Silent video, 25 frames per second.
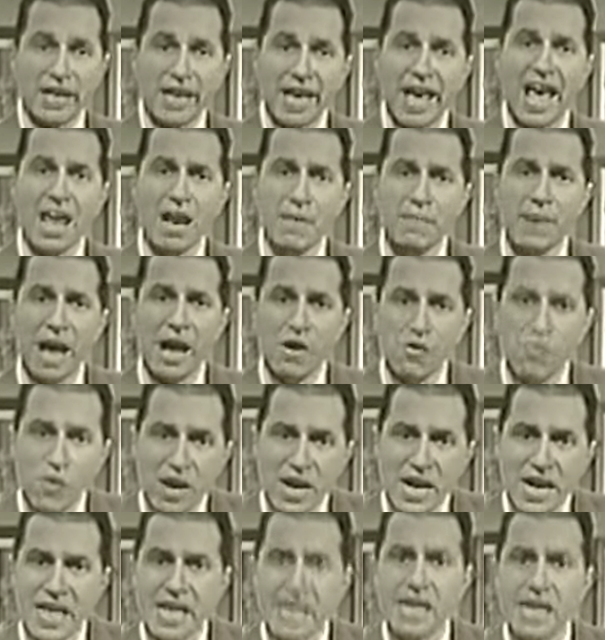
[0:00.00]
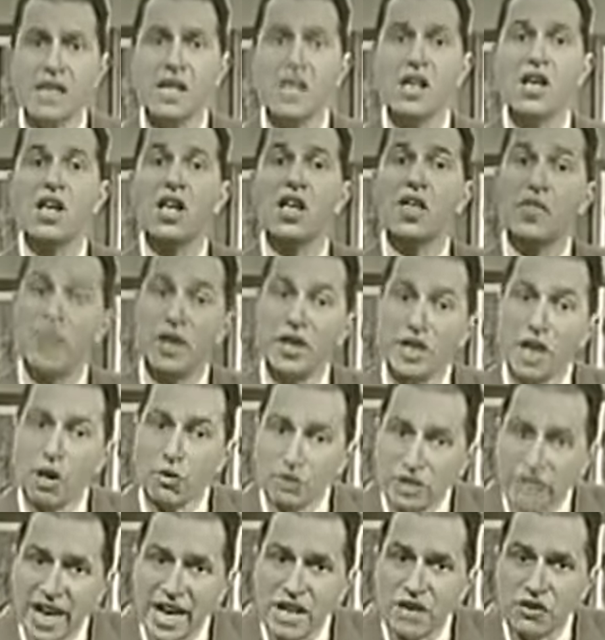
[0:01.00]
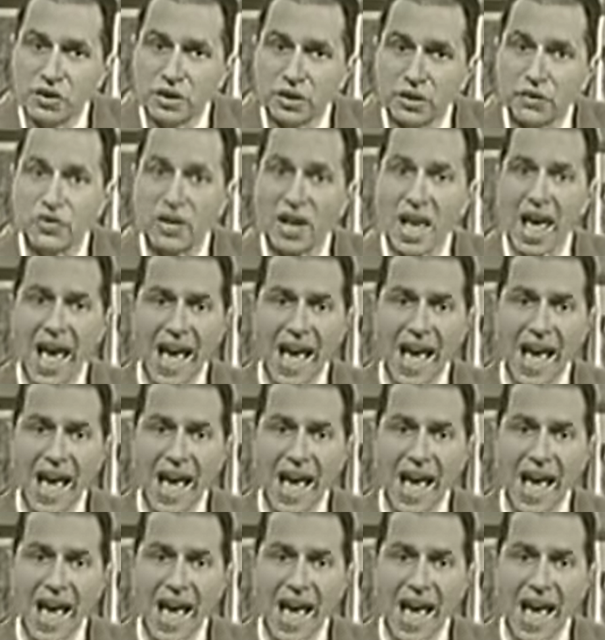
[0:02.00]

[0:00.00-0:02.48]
can, by reading the notations,